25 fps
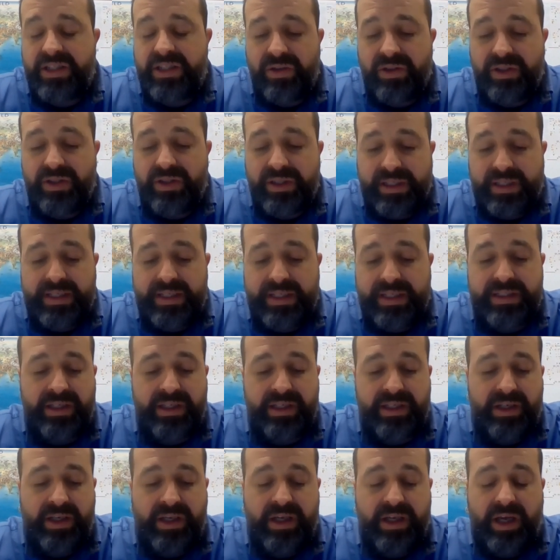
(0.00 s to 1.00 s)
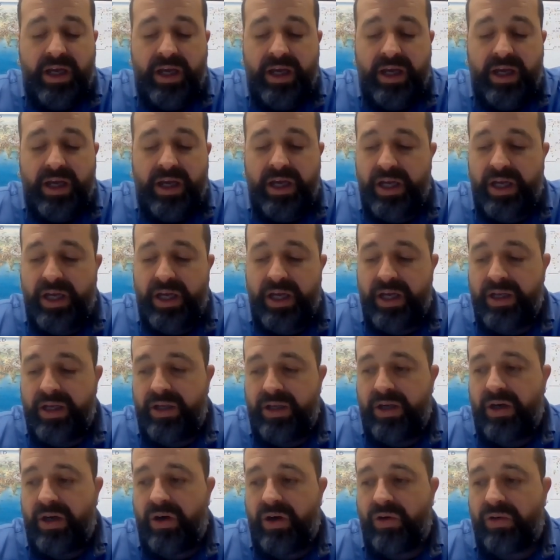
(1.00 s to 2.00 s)
sources
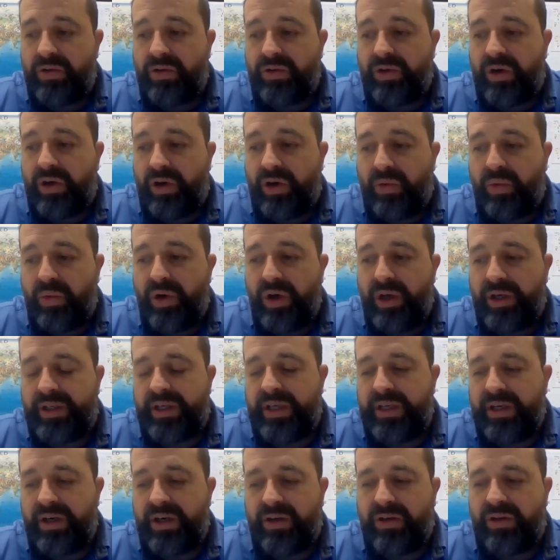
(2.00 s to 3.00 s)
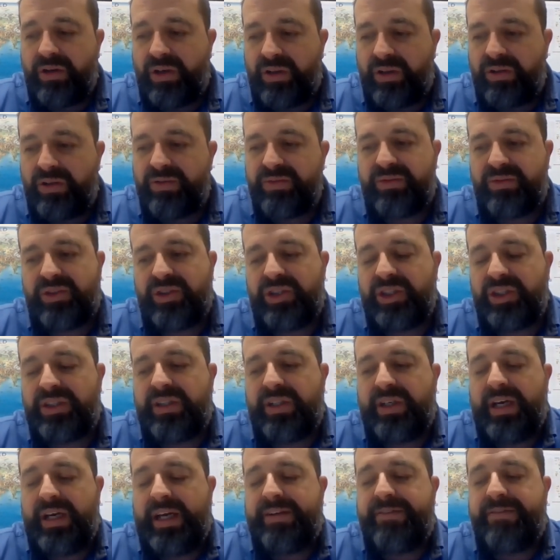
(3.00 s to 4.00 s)
or working or
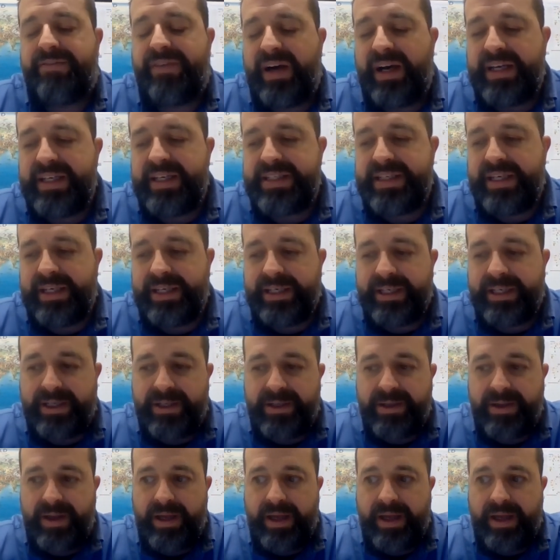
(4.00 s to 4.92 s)
just advising